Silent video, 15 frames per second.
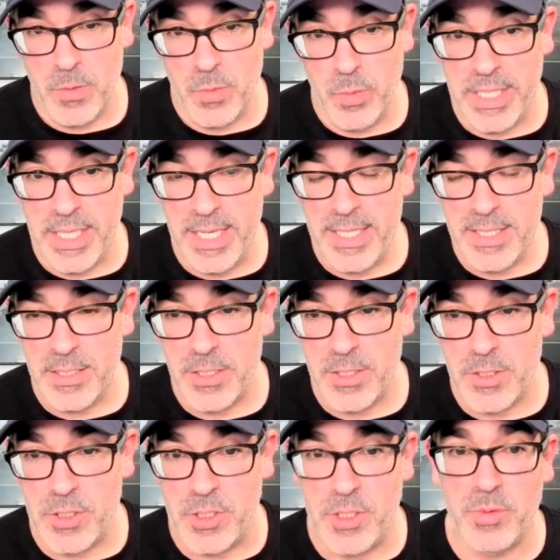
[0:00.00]
we can't
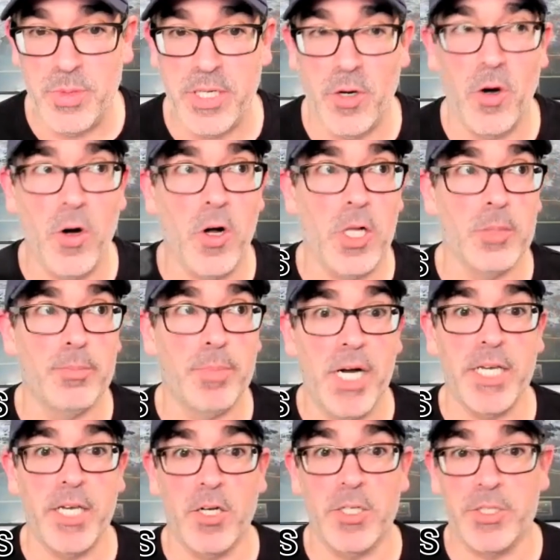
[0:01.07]
do it all
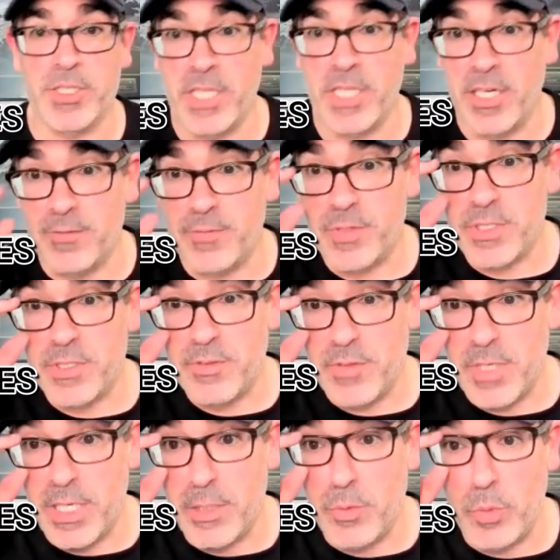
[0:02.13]
by ourselves,
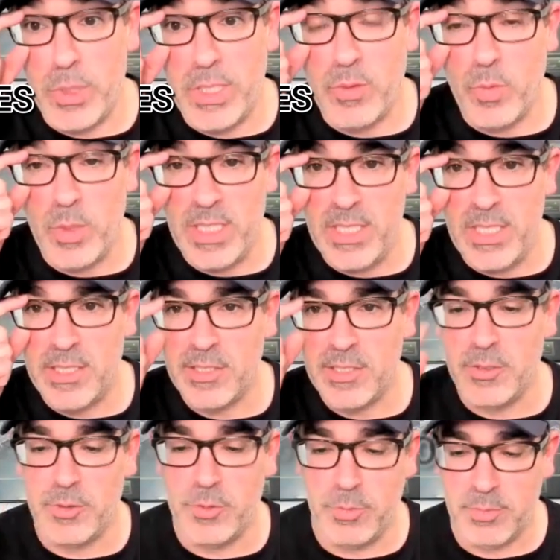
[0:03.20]
right? We need
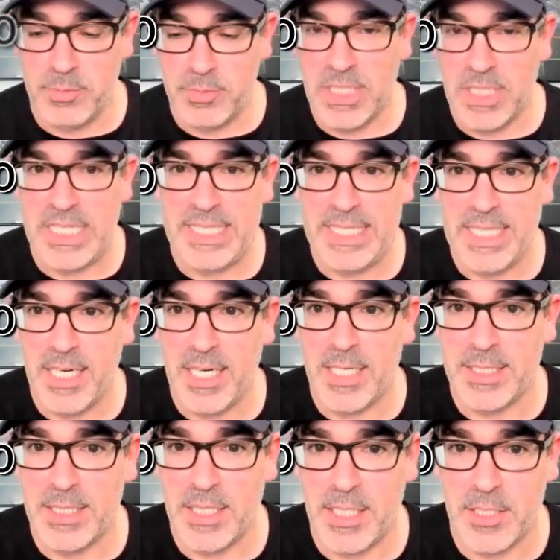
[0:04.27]
to lean
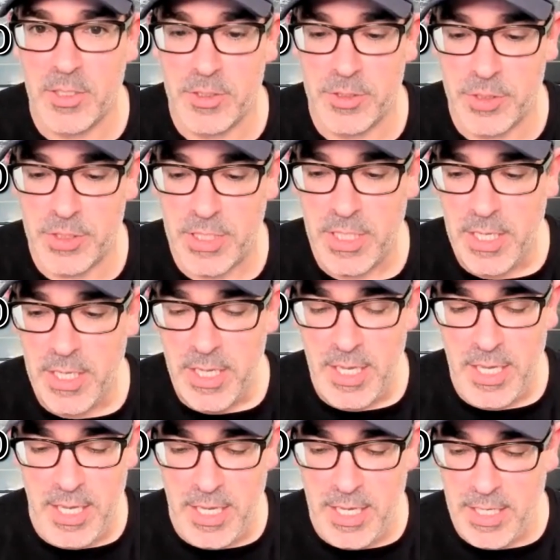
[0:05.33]
on others.
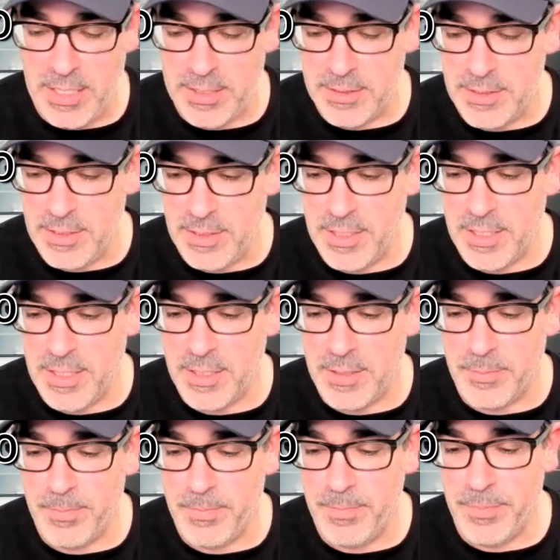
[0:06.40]
And a
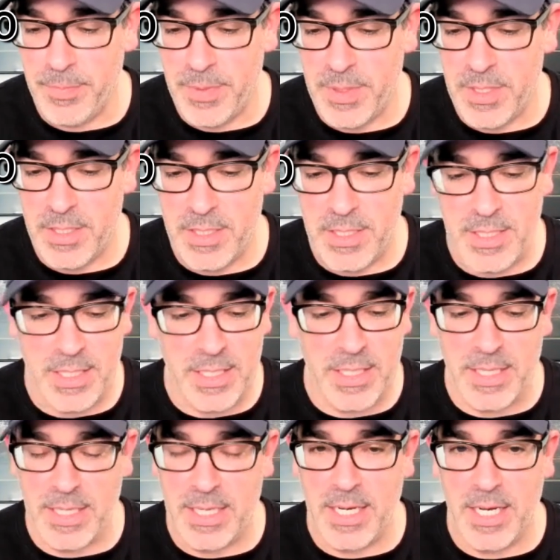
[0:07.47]

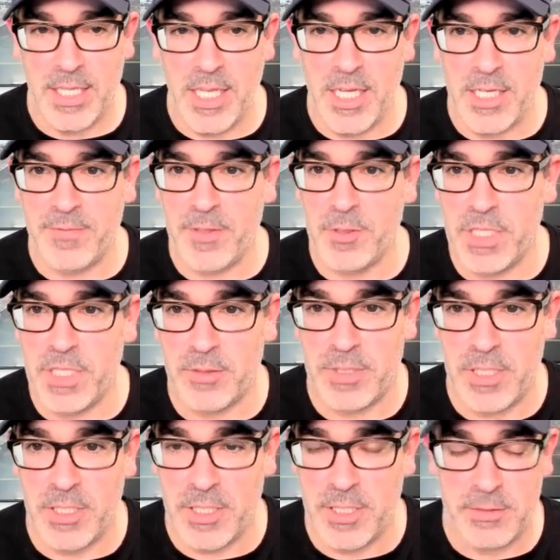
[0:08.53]
lot of folks out
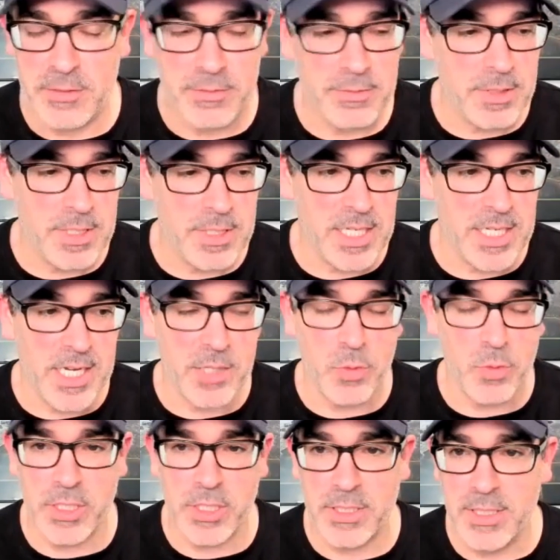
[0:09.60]
there, they got to
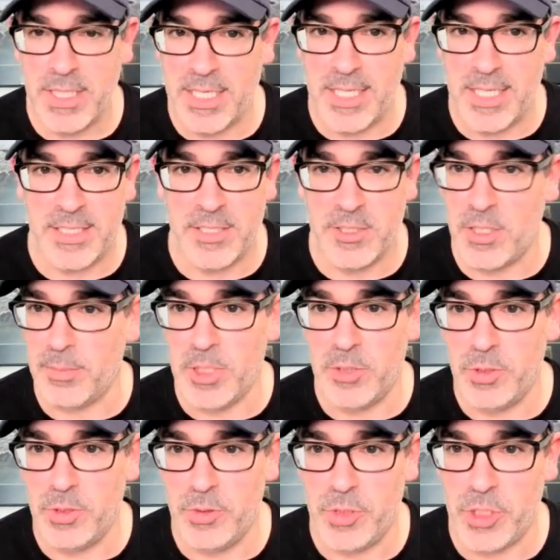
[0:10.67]
work. They got their
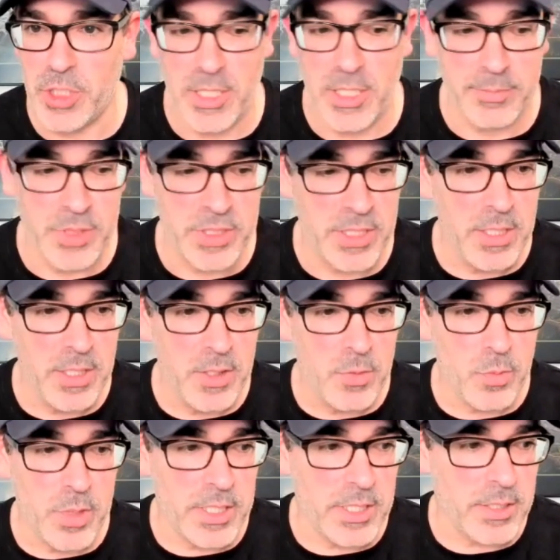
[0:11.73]
W-2 jobs
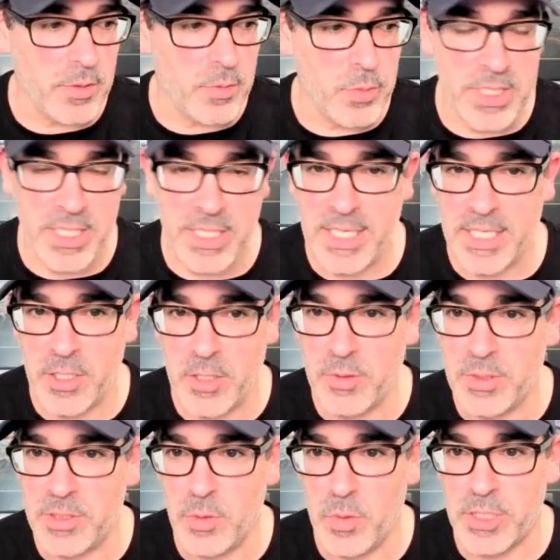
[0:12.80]
where they got to go
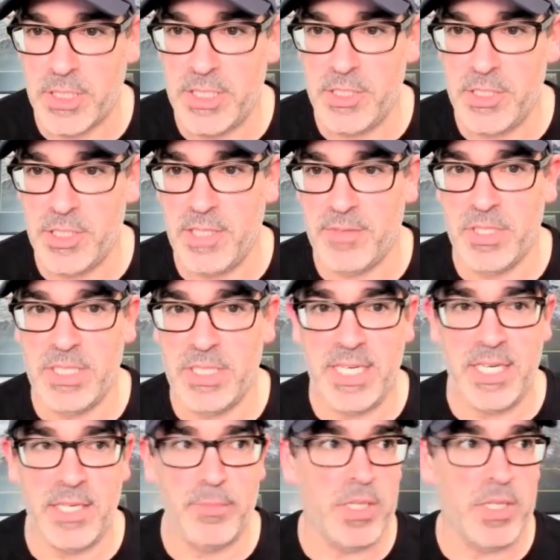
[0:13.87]
into work each and every
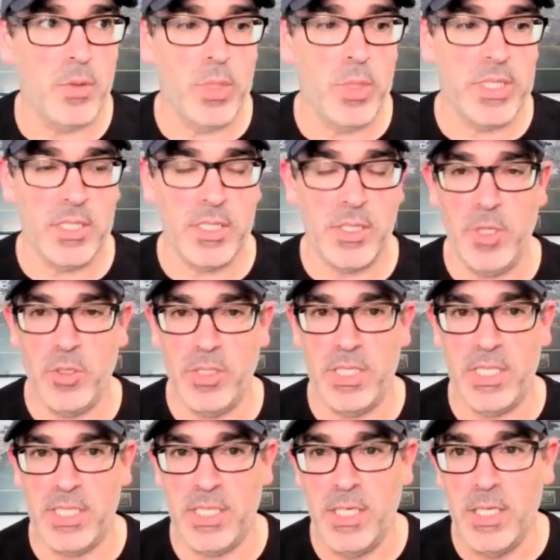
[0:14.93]
day. But with a
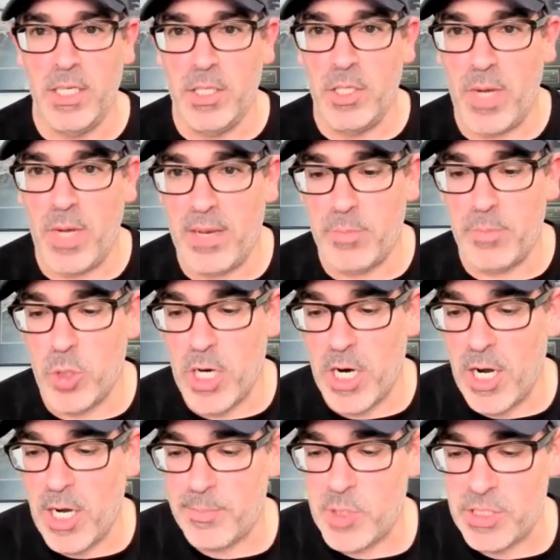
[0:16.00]
community, you have more
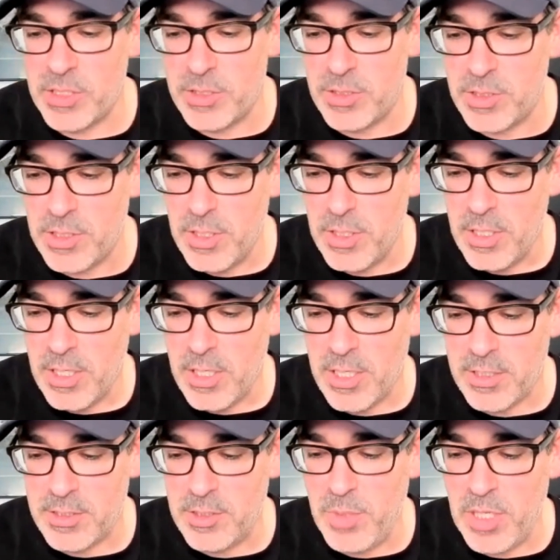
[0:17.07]
options
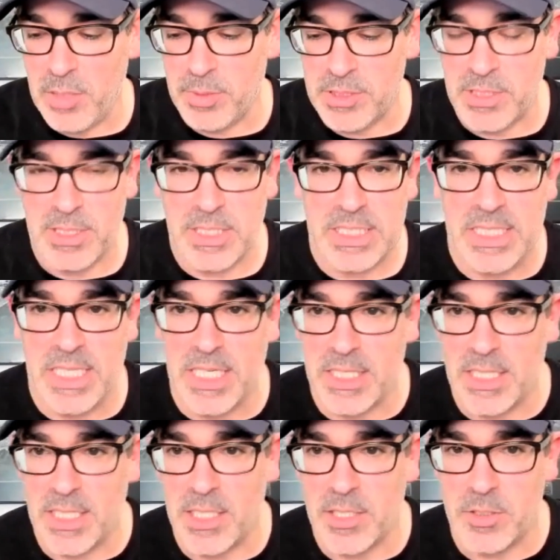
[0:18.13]
to be able to lean
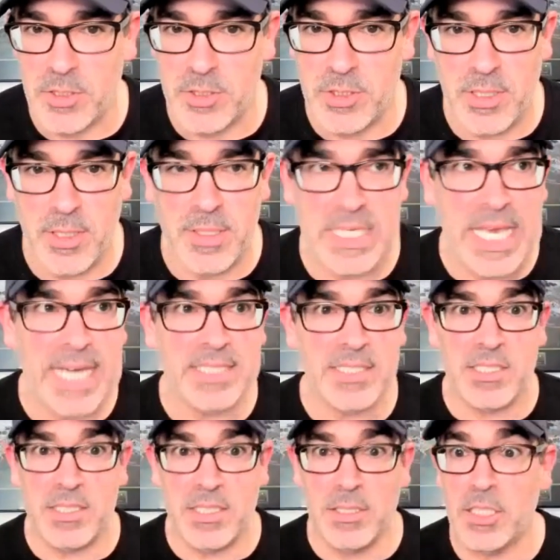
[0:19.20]
on others, yet
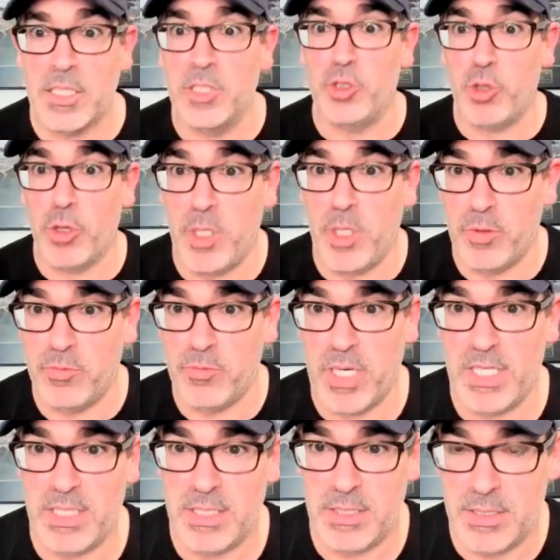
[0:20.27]
still contribute,
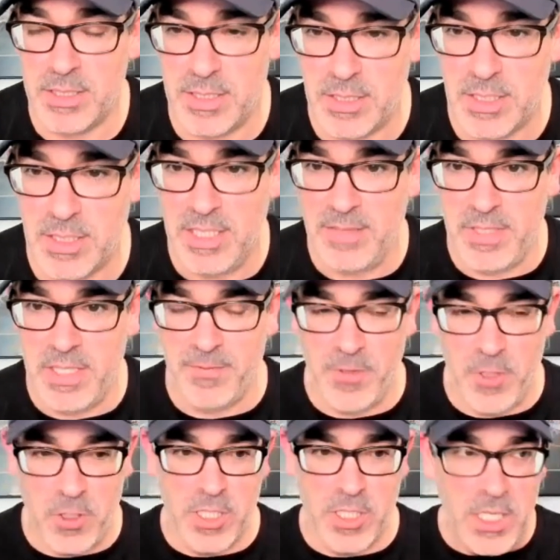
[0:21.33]
right? Still, even if
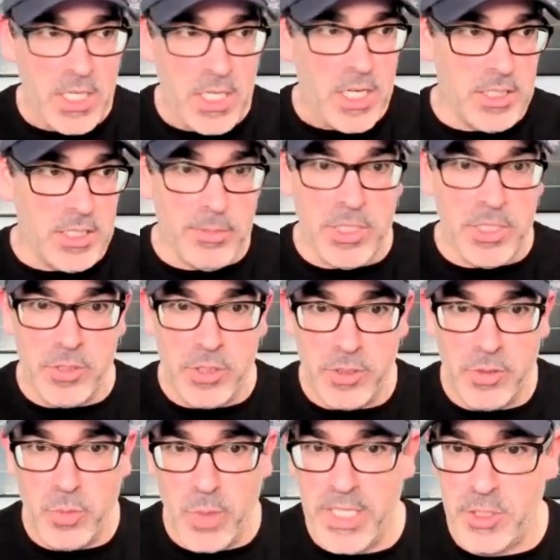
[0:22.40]
you're a
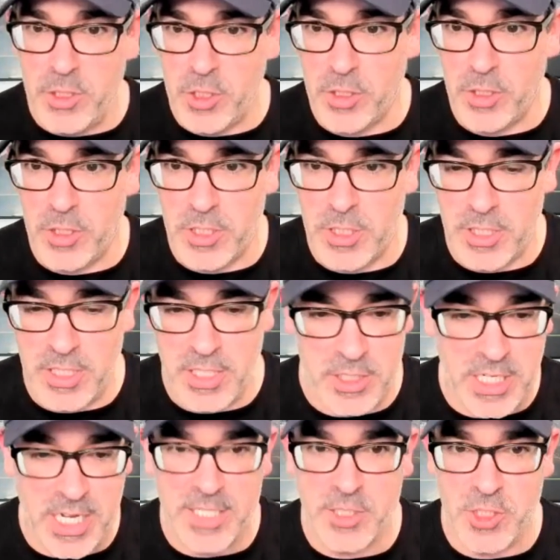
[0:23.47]
W-2 wage earner and
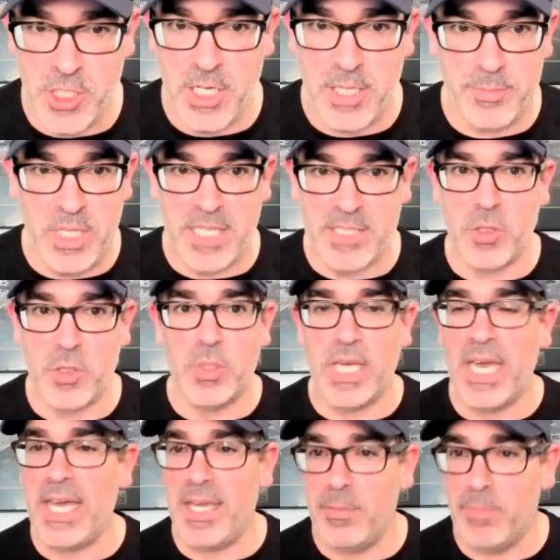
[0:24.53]
you got a job, that's
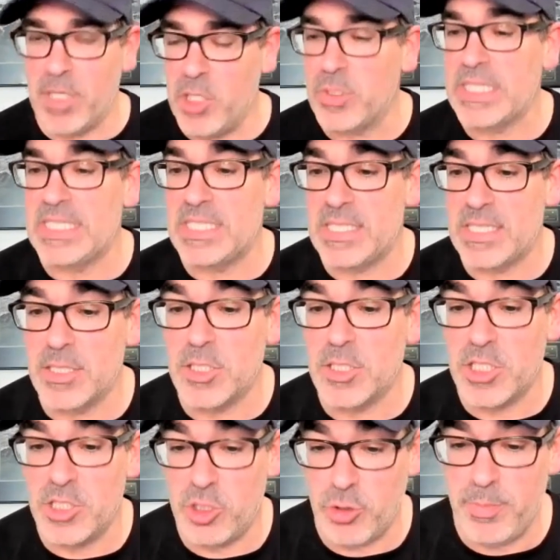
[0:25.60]
okay, but you can still
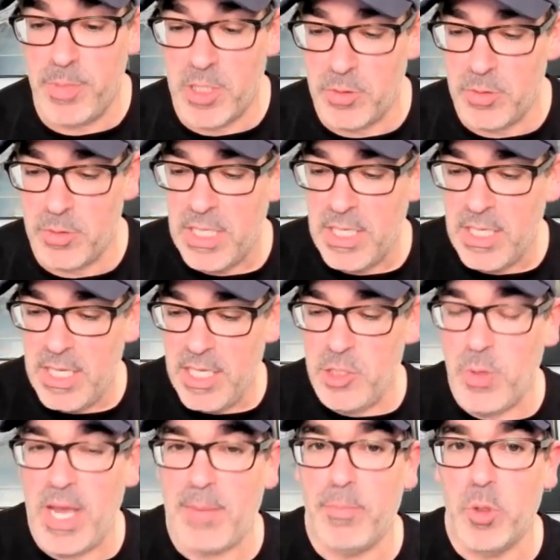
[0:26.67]
contribute and
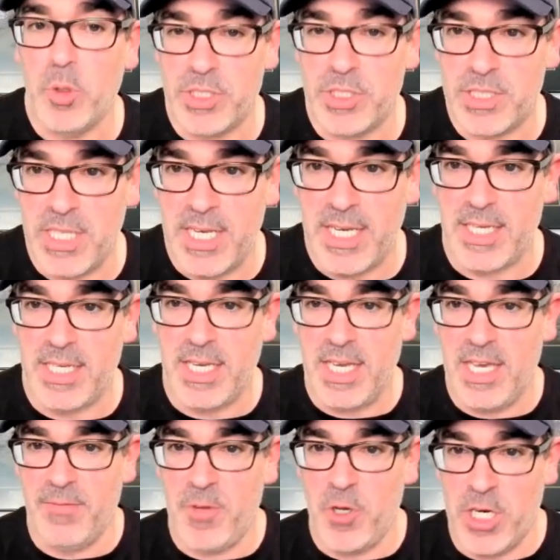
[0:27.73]
you have more say
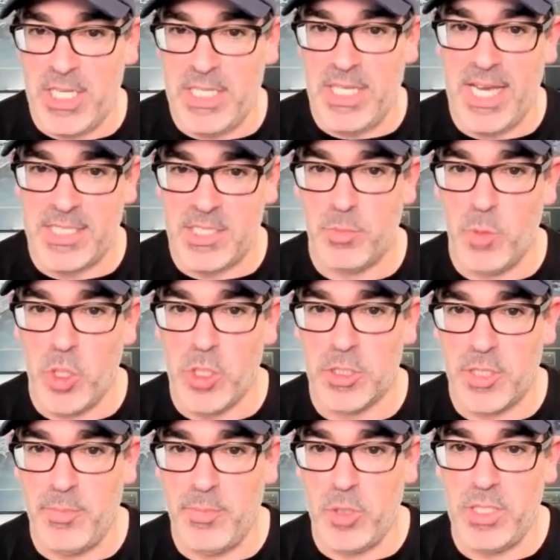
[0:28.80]
if you're in that small
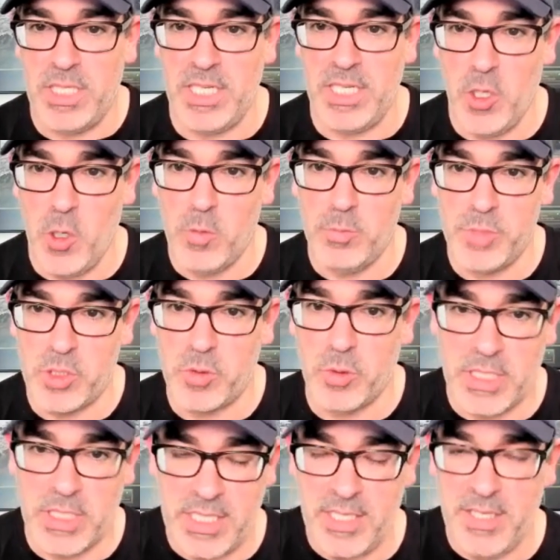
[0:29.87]
community
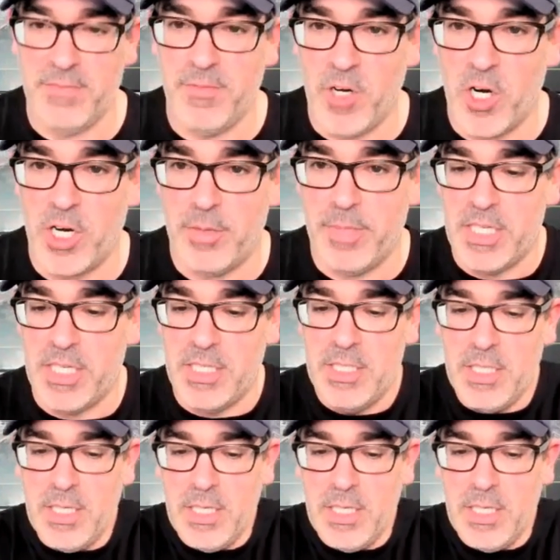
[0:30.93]
homeschooling environment.